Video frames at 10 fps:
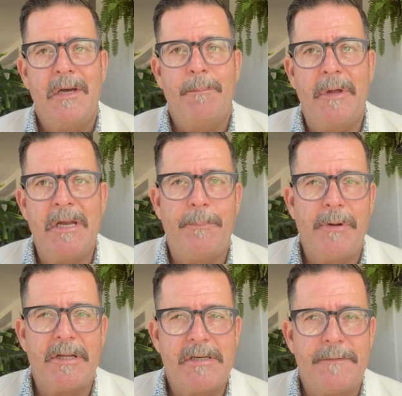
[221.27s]

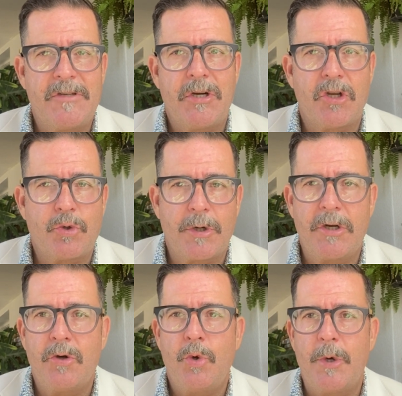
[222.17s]
manipulative
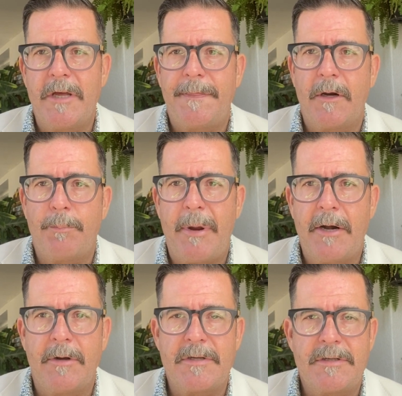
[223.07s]
children who get their
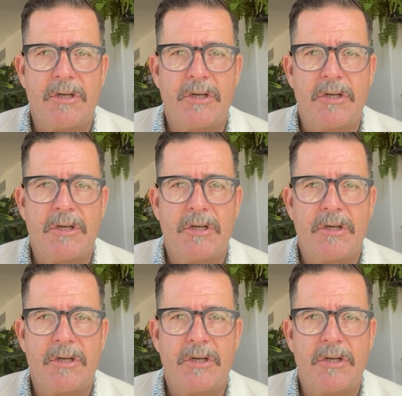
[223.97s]
parents